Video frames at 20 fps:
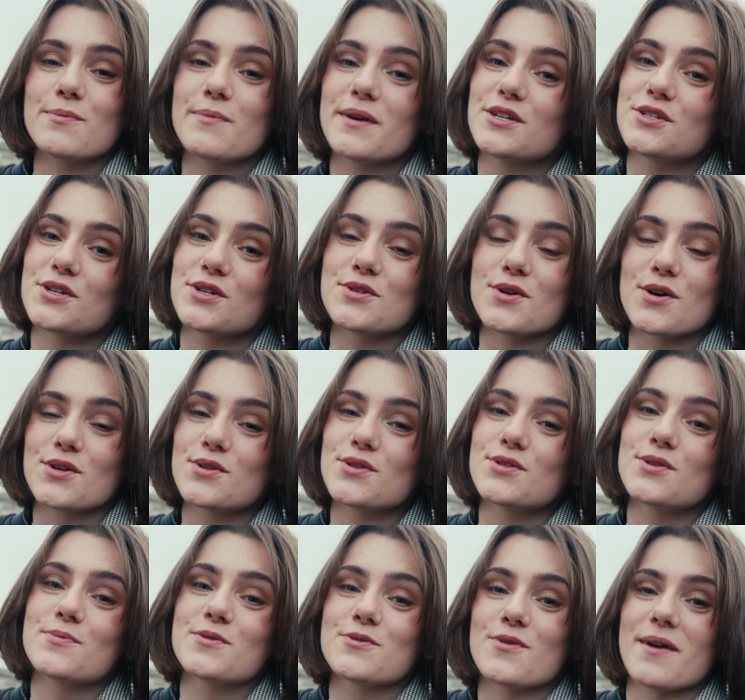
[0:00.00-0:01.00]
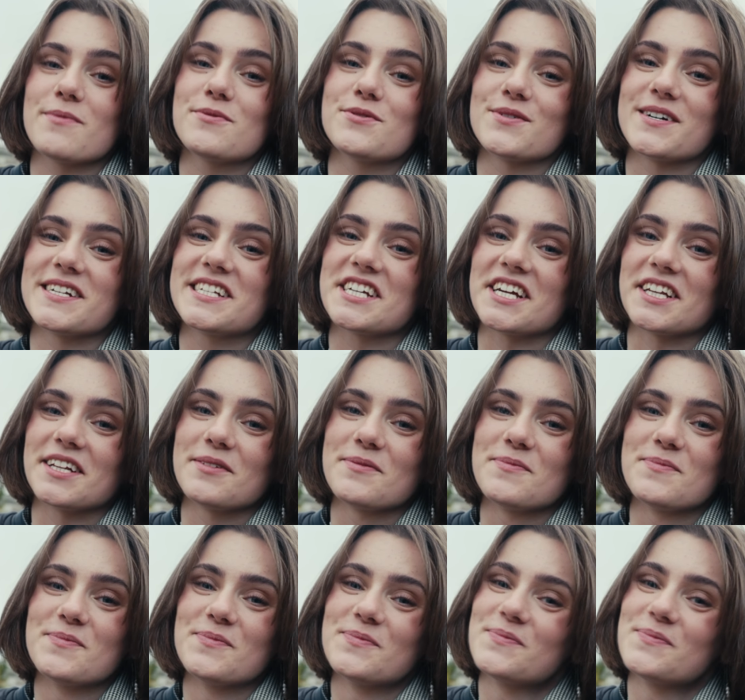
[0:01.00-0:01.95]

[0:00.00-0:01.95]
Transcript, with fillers: make sure to also subscribe to our channel.